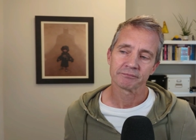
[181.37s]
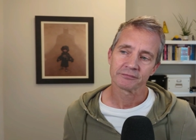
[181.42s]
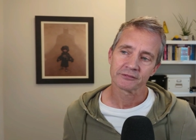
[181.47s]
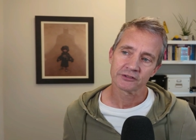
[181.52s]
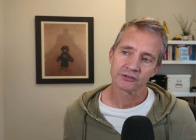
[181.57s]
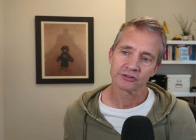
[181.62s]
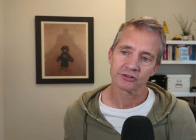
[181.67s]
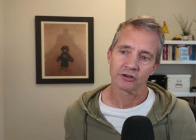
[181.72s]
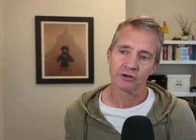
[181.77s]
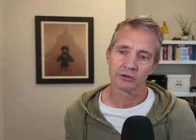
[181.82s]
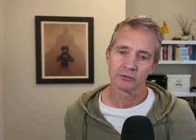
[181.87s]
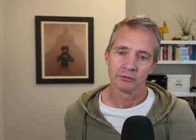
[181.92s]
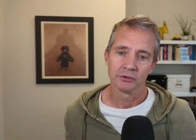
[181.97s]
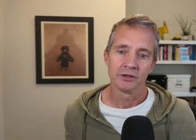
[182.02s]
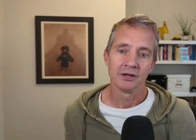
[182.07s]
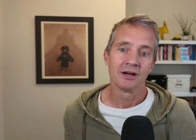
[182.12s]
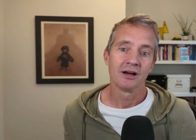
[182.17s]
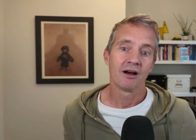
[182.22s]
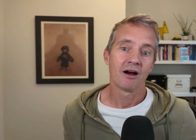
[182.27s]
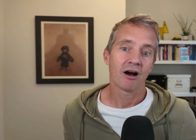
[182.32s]
So
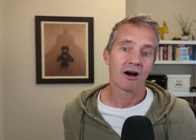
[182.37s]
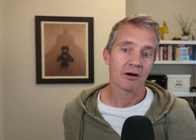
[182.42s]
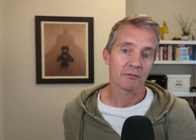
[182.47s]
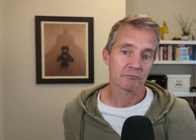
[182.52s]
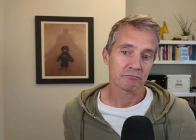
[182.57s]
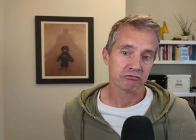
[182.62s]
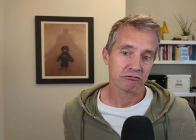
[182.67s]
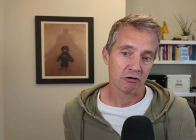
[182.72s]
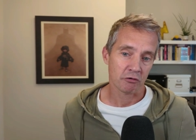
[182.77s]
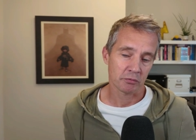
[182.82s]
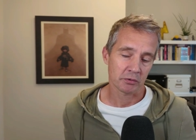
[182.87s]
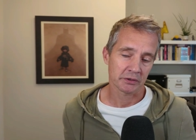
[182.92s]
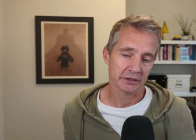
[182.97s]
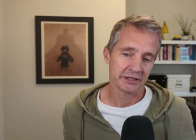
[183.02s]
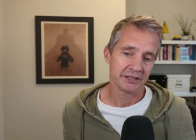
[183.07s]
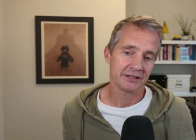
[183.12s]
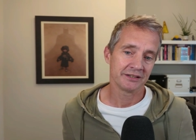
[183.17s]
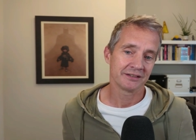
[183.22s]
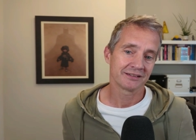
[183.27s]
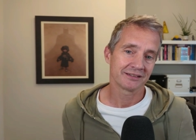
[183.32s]
I'm
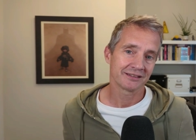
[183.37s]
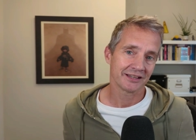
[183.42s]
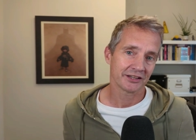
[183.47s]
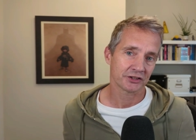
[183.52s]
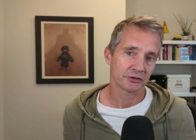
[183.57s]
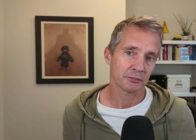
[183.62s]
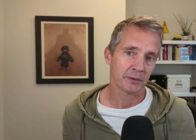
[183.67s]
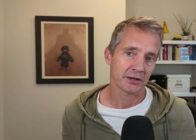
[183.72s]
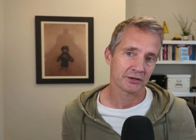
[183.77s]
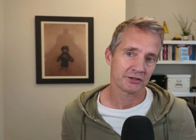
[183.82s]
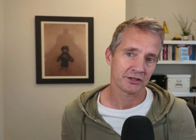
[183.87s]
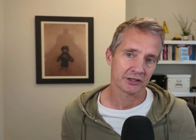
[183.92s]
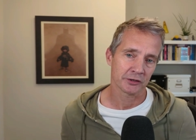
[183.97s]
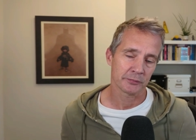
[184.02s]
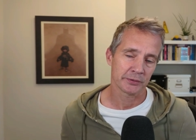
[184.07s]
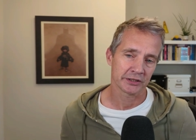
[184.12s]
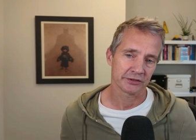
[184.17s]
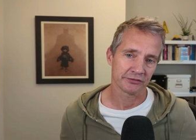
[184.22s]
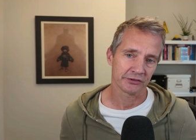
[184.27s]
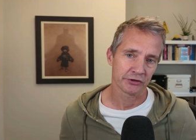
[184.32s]
probably expecting a
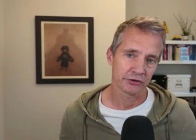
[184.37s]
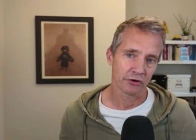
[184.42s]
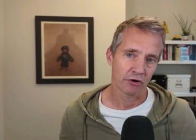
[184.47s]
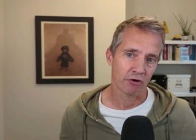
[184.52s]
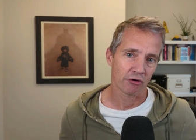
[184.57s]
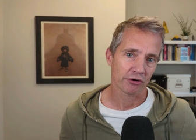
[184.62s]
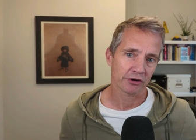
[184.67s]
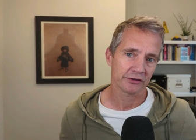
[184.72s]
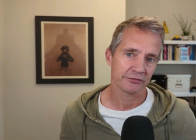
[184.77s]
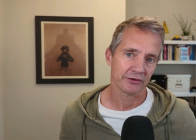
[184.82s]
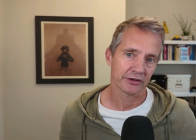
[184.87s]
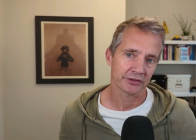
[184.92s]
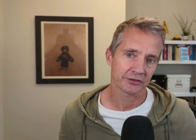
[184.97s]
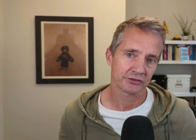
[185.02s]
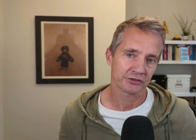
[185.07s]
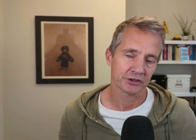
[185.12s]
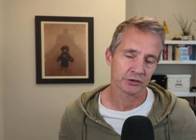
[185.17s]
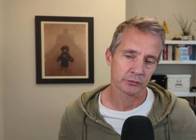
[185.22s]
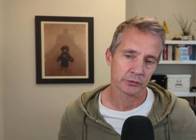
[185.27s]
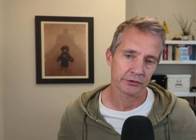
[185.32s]
bit of a knock if I
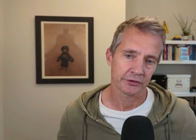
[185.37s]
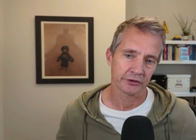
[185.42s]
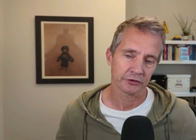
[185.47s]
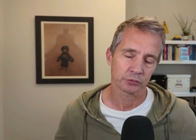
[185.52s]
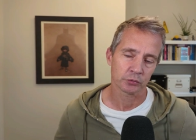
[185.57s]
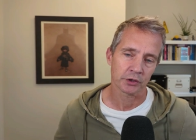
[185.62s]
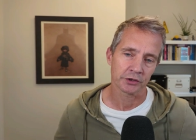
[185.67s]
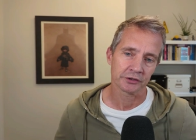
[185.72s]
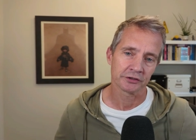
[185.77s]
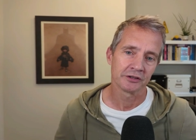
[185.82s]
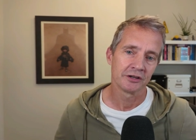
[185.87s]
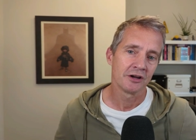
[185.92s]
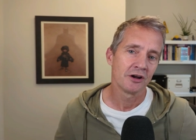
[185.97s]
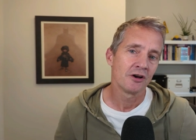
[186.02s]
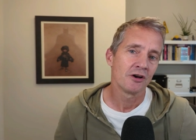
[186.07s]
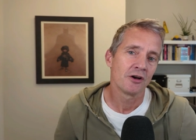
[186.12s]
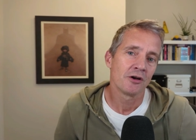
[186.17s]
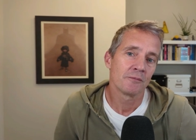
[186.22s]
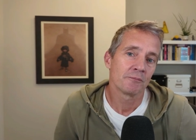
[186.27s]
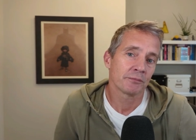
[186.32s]
sit with this one.
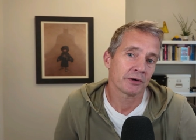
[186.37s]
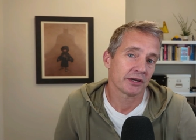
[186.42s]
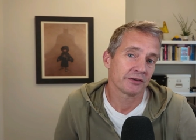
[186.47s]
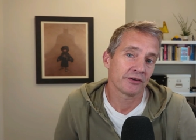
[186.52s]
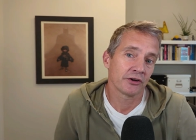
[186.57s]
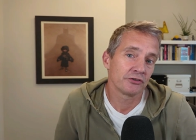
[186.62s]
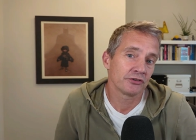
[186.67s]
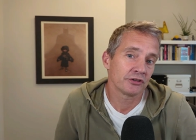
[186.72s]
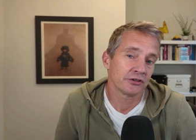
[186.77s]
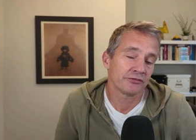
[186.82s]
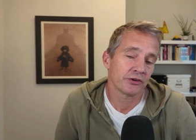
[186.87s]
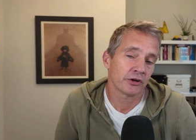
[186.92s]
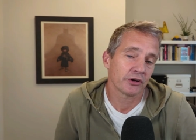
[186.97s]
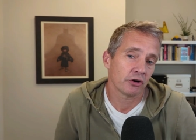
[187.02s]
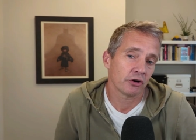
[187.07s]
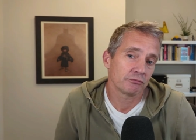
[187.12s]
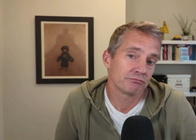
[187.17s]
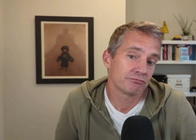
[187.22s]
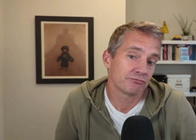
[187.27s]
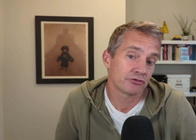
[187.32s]
But I've owned it for
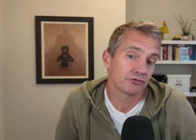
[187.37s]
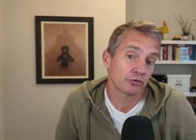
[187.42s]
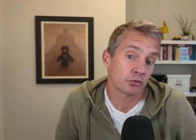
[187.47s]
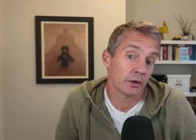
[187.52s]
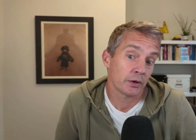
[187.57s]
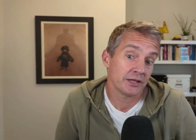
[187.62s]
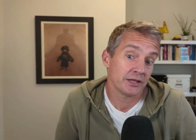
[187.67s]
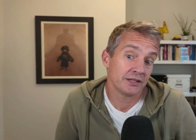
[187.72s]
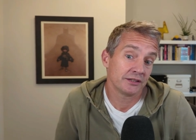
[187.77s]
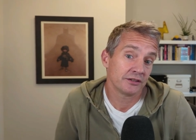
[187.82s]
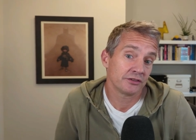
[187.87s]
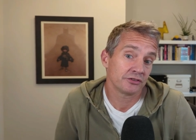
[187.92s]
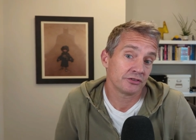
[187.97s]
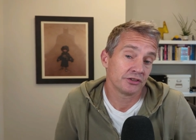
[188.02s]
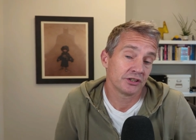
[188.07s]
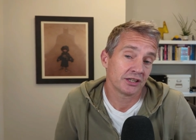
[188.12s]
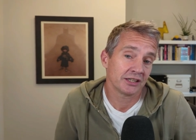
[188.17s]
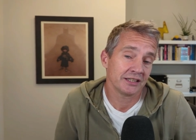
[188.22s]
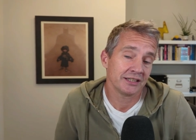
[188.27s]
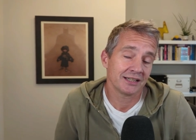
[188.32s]
20 years
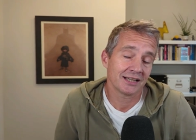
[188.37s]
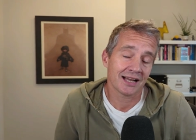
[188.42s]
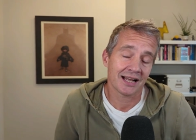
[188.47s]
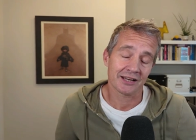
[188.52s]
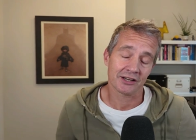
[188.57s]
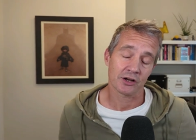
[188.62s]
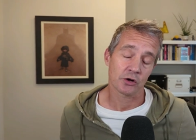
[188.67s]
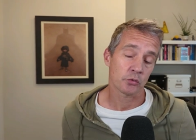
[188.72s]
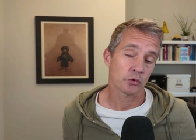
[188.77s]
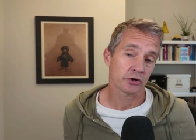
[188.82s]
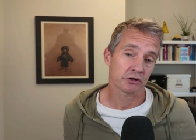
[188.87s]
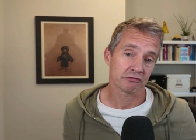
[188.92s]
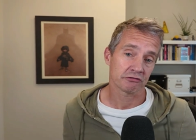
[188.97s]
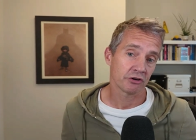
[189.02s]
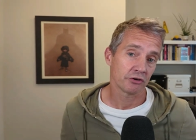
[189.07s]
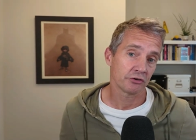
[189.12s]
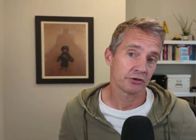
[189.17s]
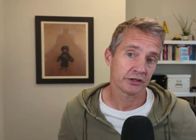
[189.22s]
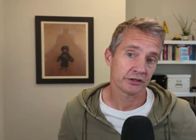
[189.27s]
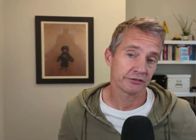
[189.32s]
nearly, and I want to
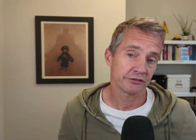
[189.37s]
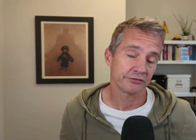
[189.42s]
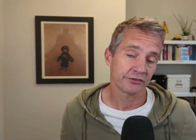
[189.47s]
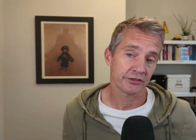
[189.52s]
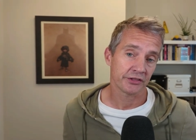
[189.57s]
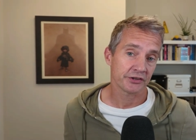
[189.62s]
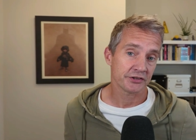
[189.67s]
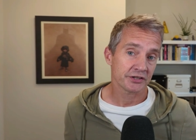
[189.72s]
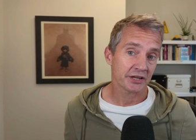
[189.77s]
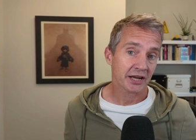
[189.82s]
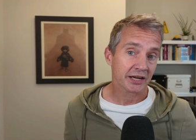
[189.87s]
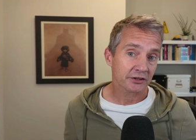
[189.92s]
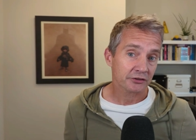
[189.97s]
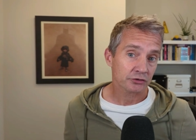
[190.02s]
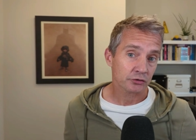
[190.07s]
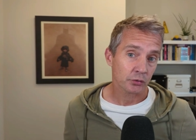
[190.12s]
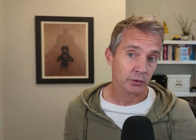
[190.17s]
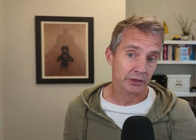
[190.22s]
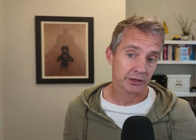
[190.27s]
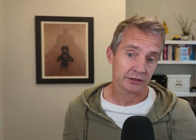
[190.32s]
own it for the next
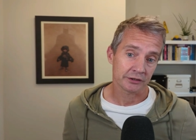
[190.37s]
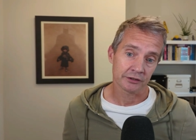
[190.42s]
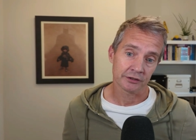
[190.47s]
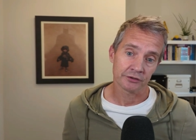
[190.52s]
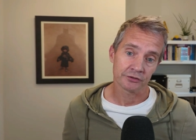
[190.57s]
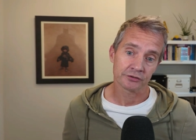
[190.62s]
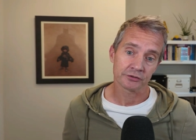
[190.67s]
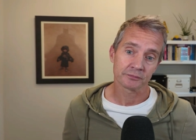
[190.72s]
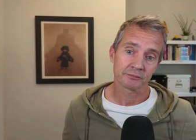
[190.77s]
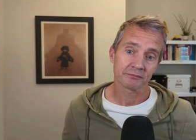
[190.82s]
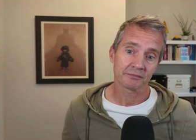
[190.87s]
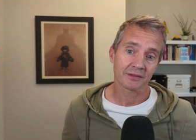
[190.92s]
20 years.